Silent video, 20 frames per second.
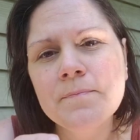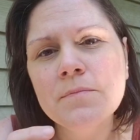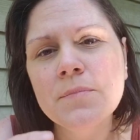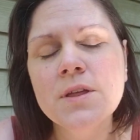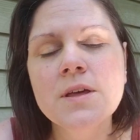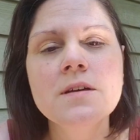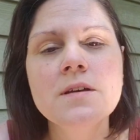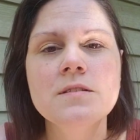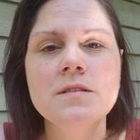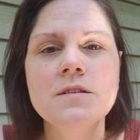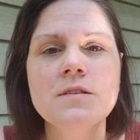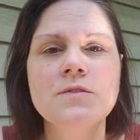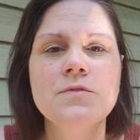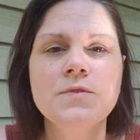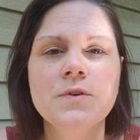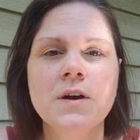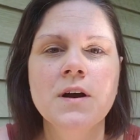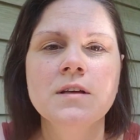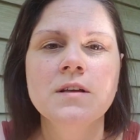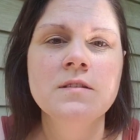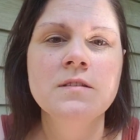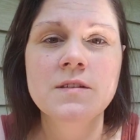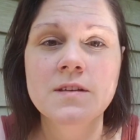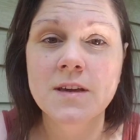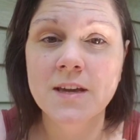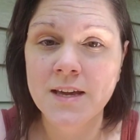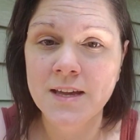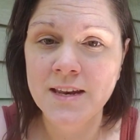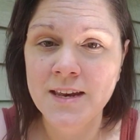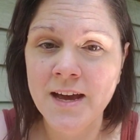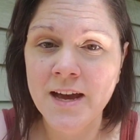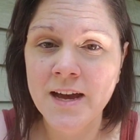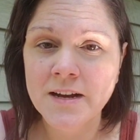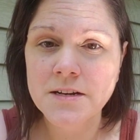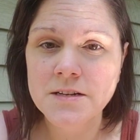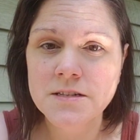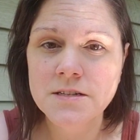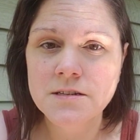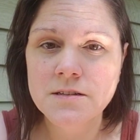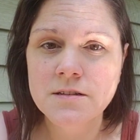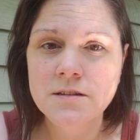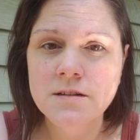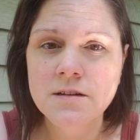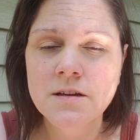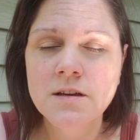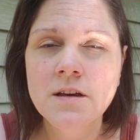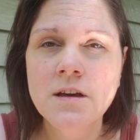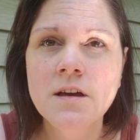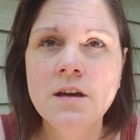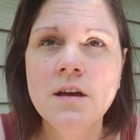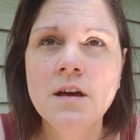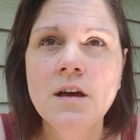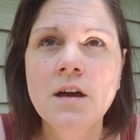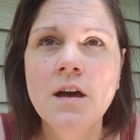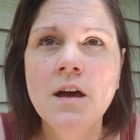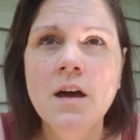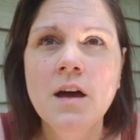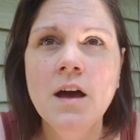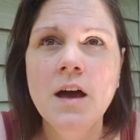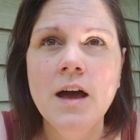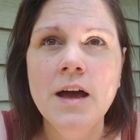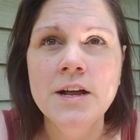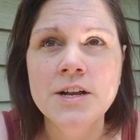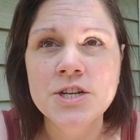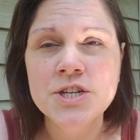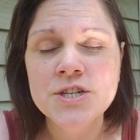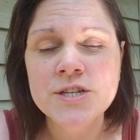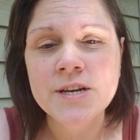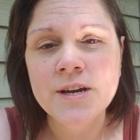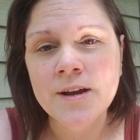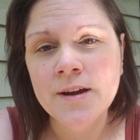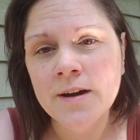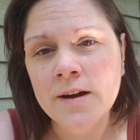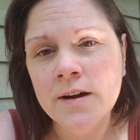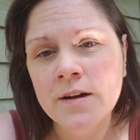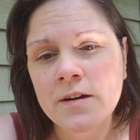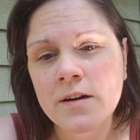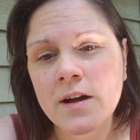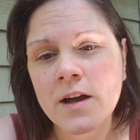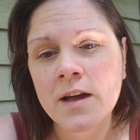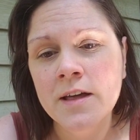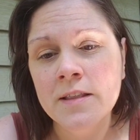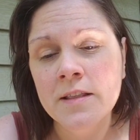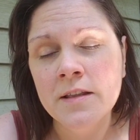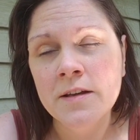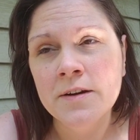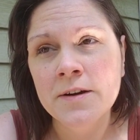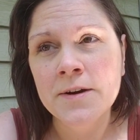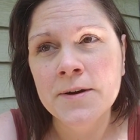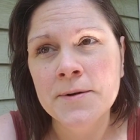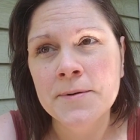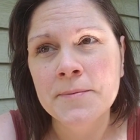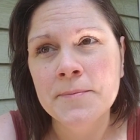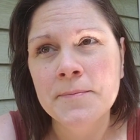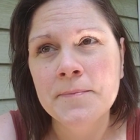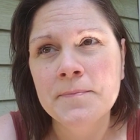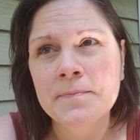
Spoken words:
places for us to connect and share and learn.